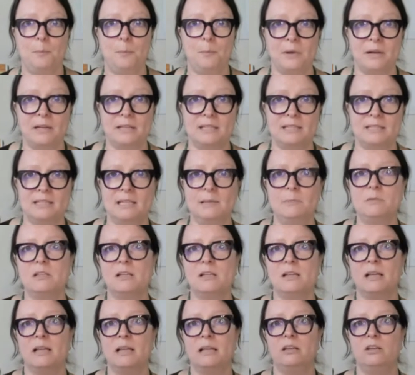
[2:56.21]
but it seems
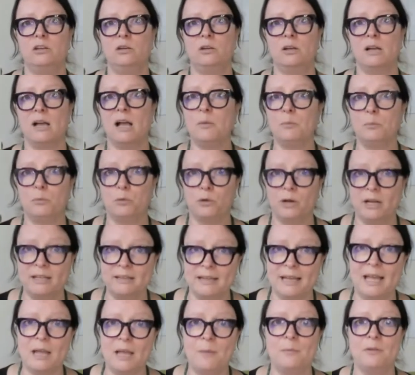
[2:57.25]
like you can't break the
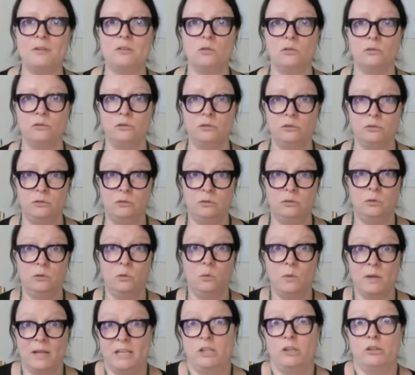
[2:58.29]
habit of the
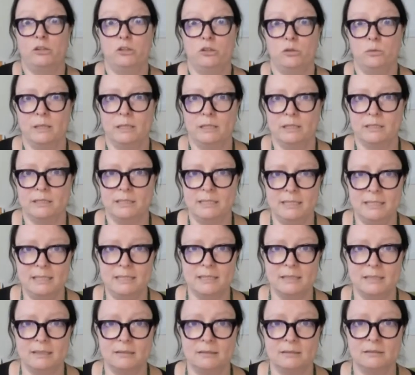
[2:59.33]
way you're doing it
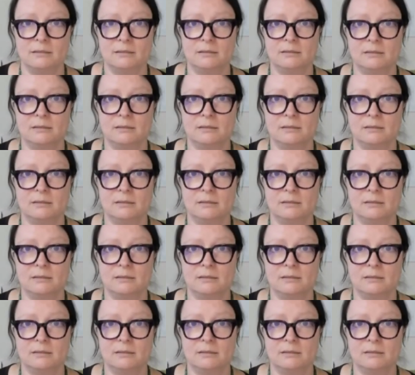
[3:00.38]
either.